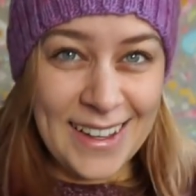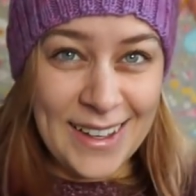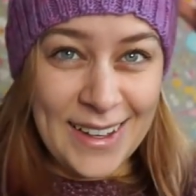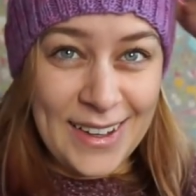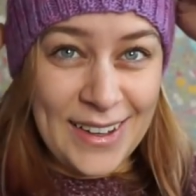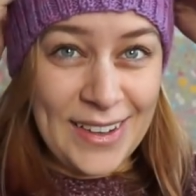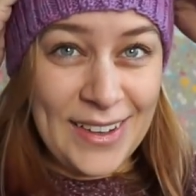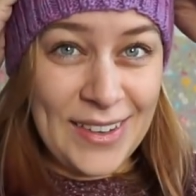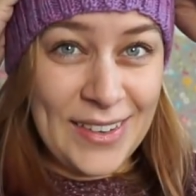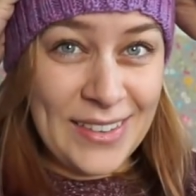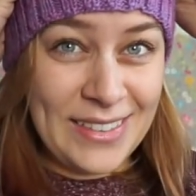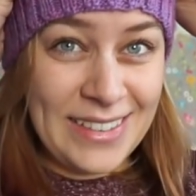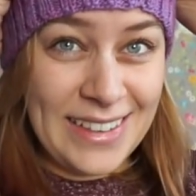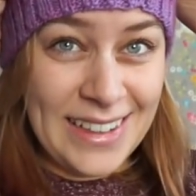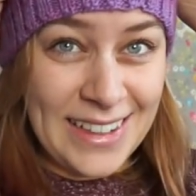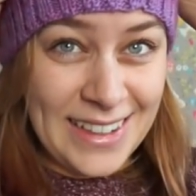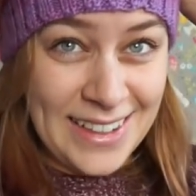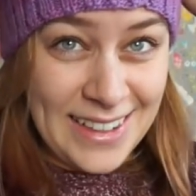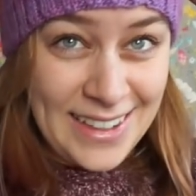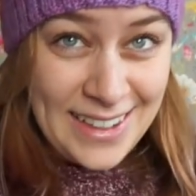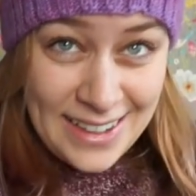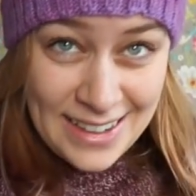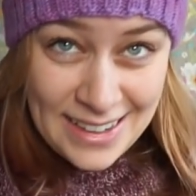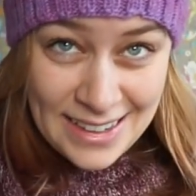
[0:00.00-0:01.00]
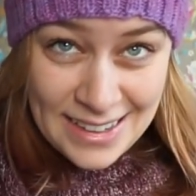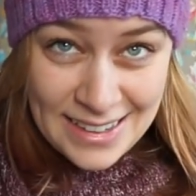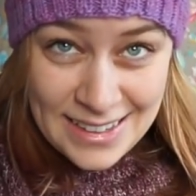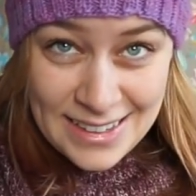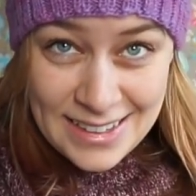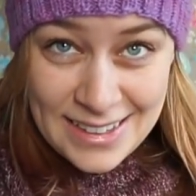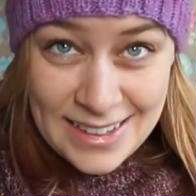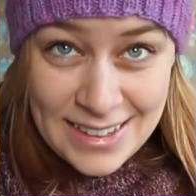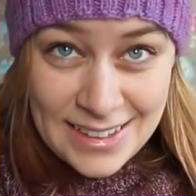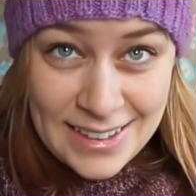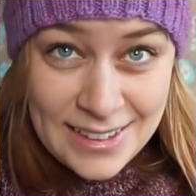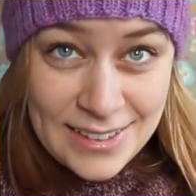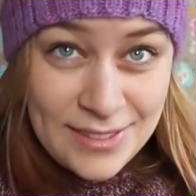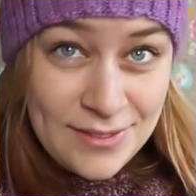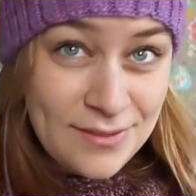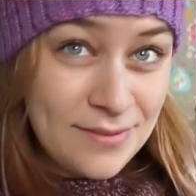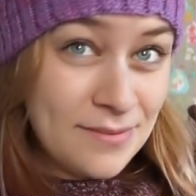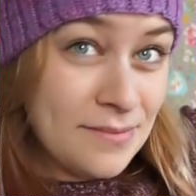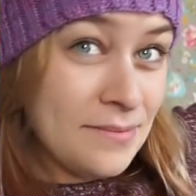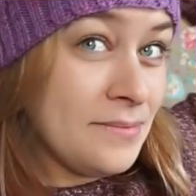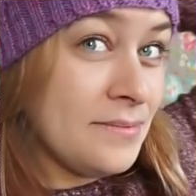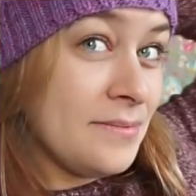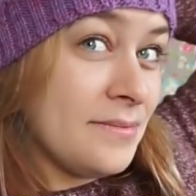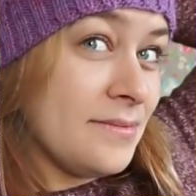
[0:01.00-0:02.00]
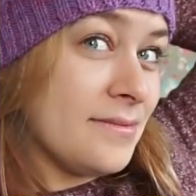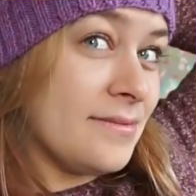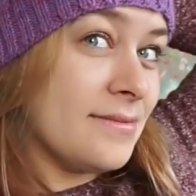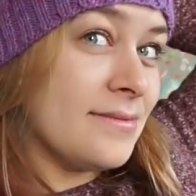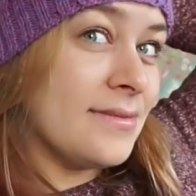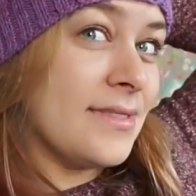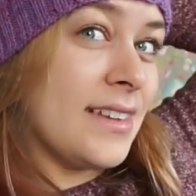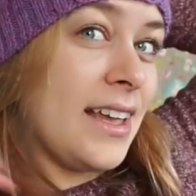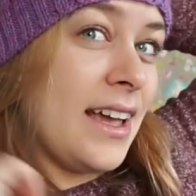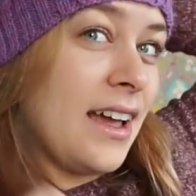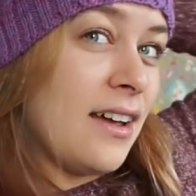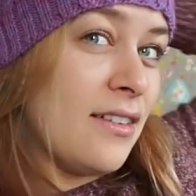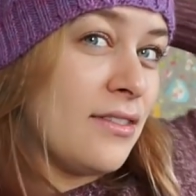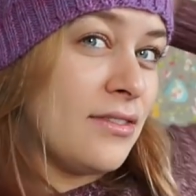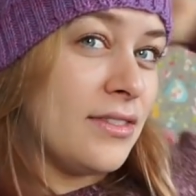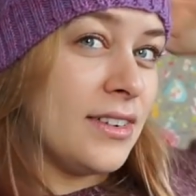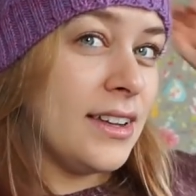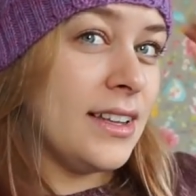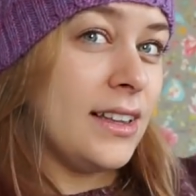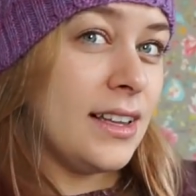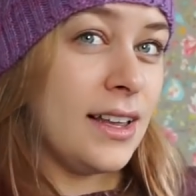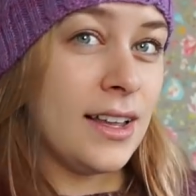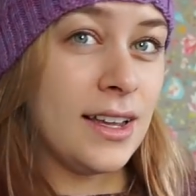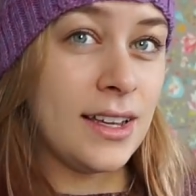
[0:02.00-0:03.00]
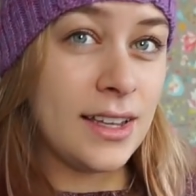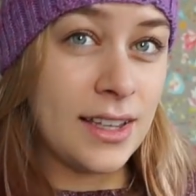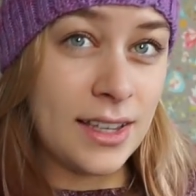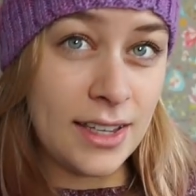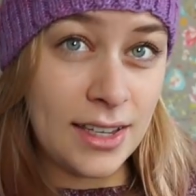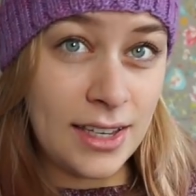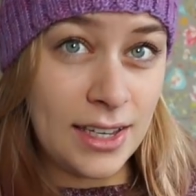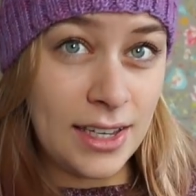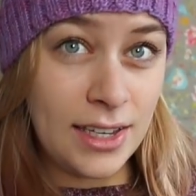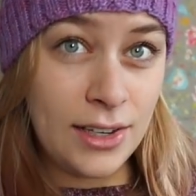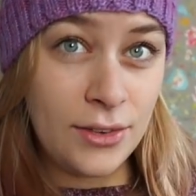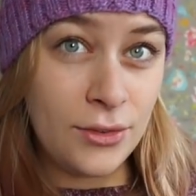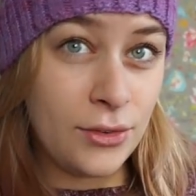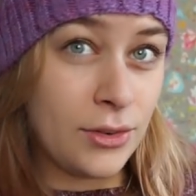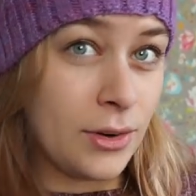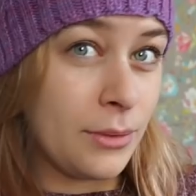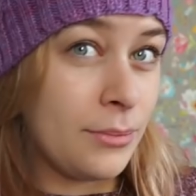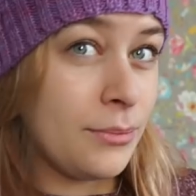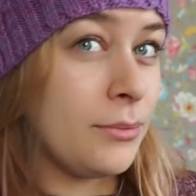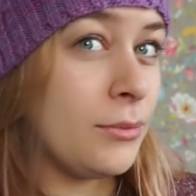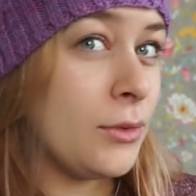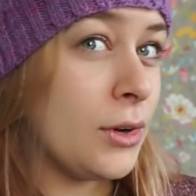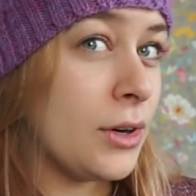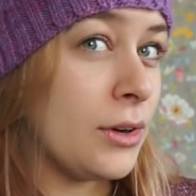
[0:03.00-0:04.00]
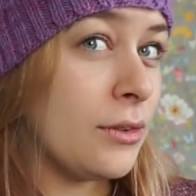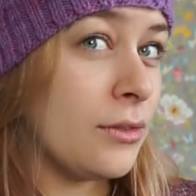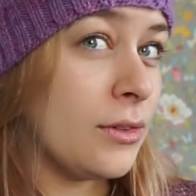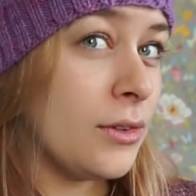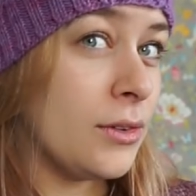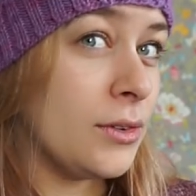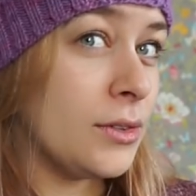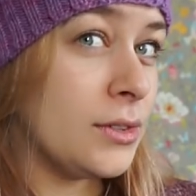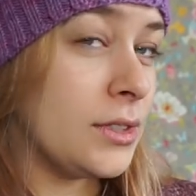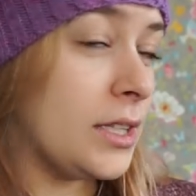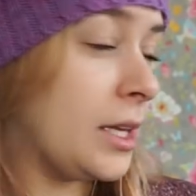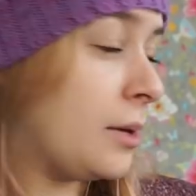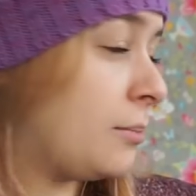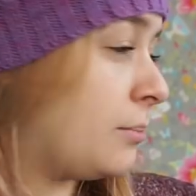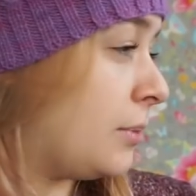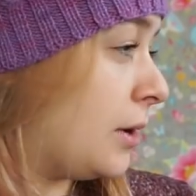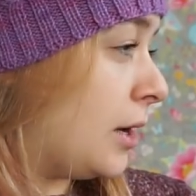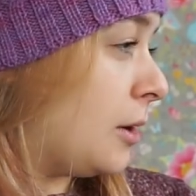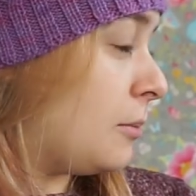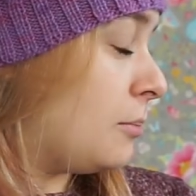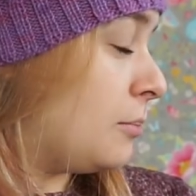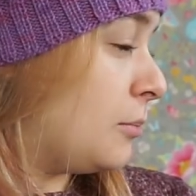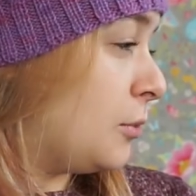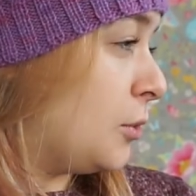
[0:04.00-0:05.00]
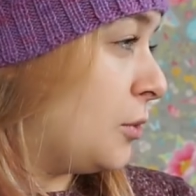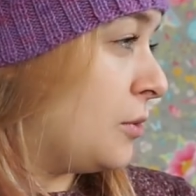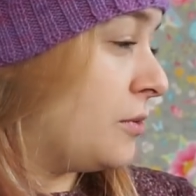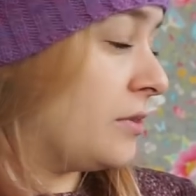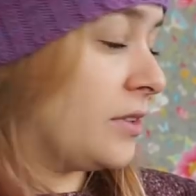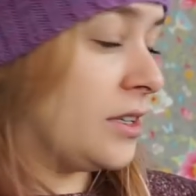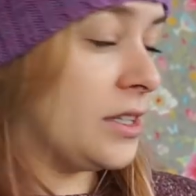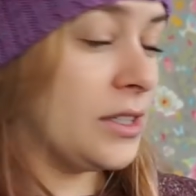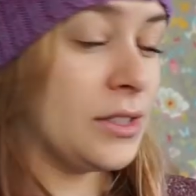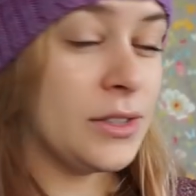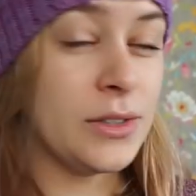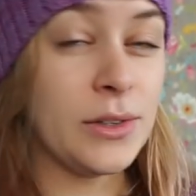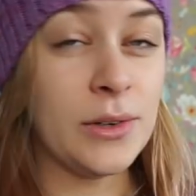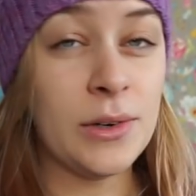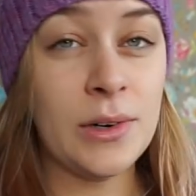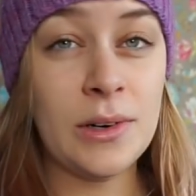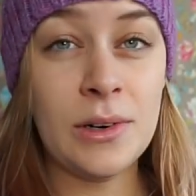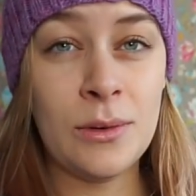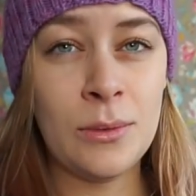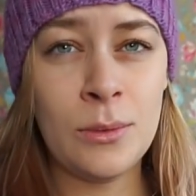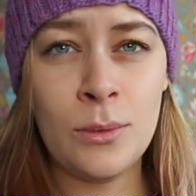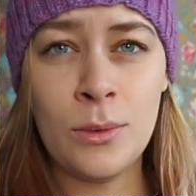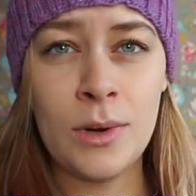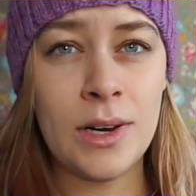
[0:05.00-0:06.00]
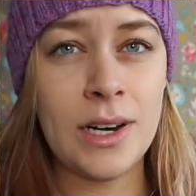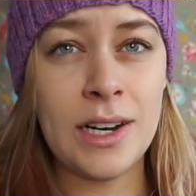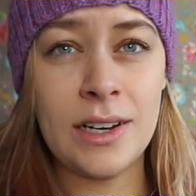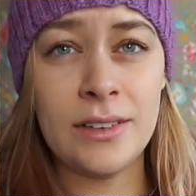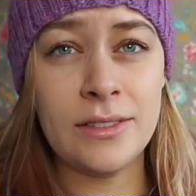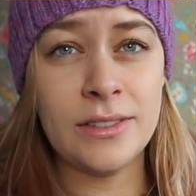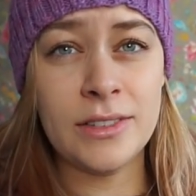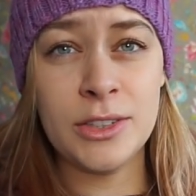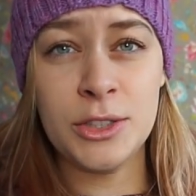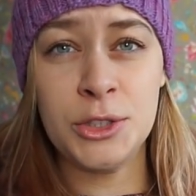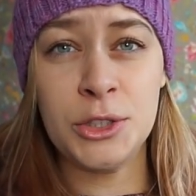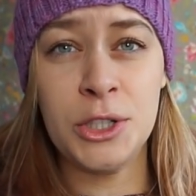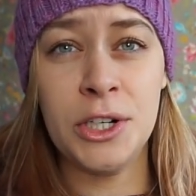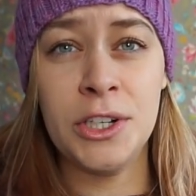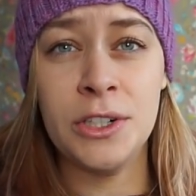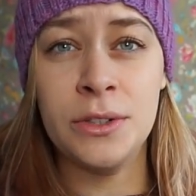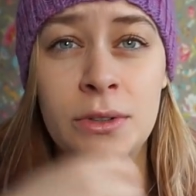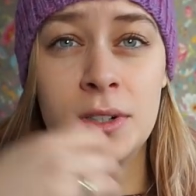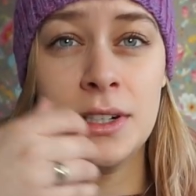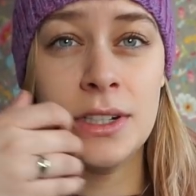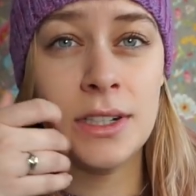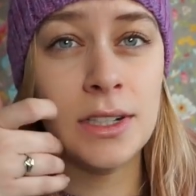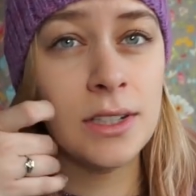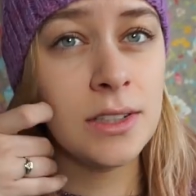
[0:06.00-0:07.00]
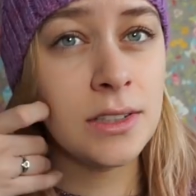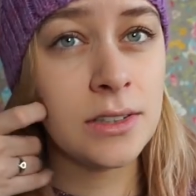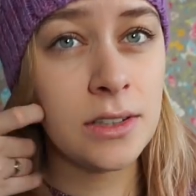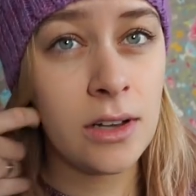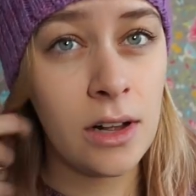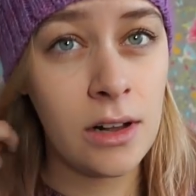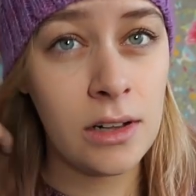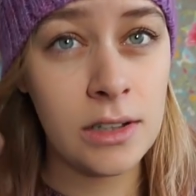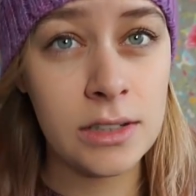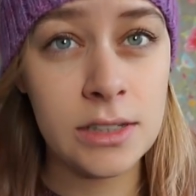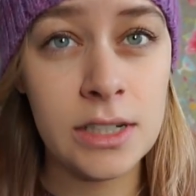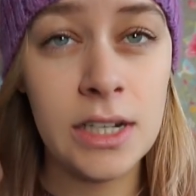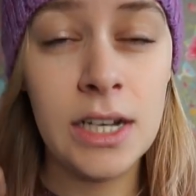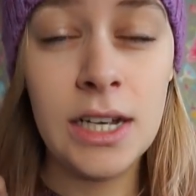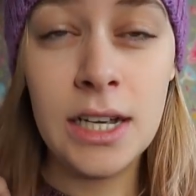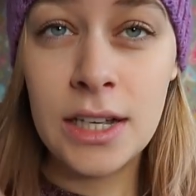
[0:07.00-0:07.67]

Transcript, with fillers: oh my gosh, I feel like a kid from one of those hip-hop movies or whatever genre it's called.